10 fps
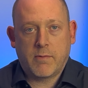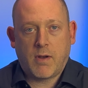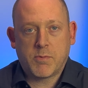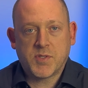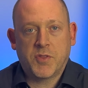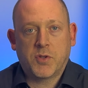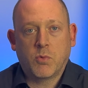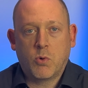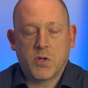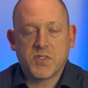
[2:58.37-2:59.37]
represent their
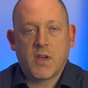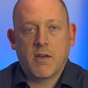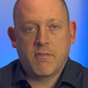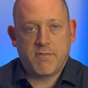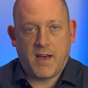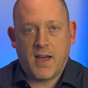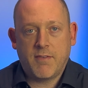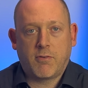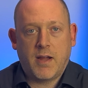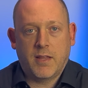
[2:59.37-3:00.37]
wards, five
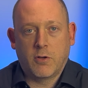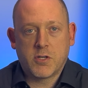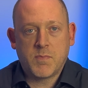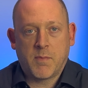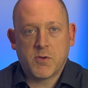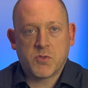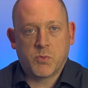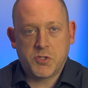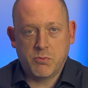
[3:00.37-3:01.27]
are at-large members in which you